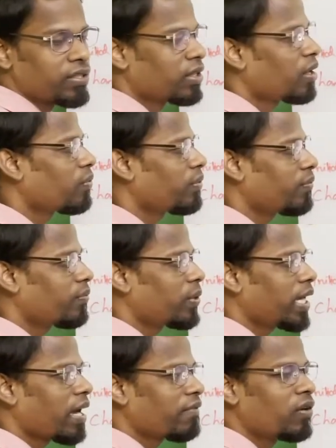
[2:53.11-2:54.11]
Now we
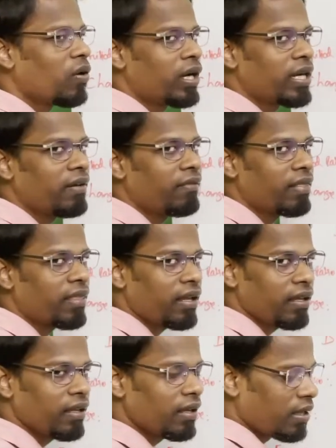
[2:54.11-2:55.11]
have got
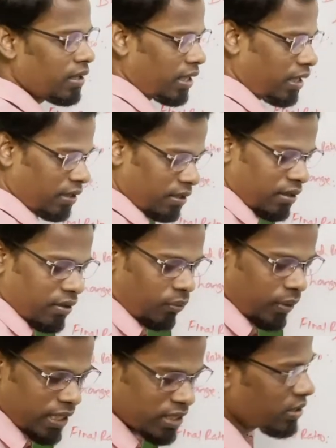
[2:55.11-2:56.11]
everything in
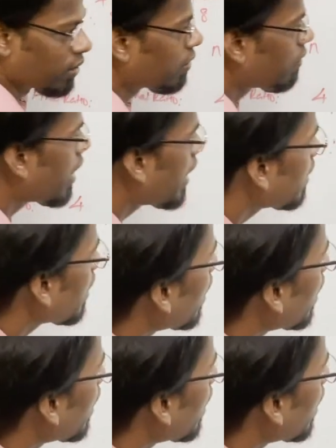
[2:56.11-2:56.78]
ratio, right?